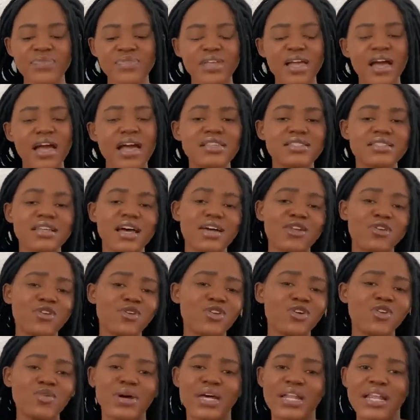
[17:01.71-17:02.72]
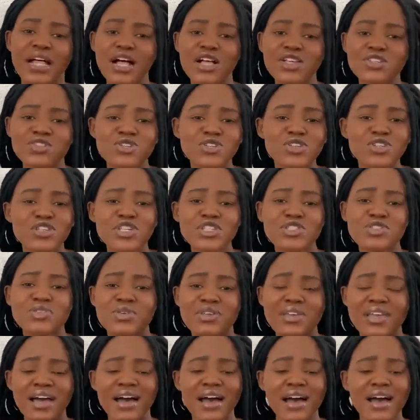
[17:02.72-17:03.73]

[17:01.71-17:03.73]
Guys, I don't know what else you need to hear.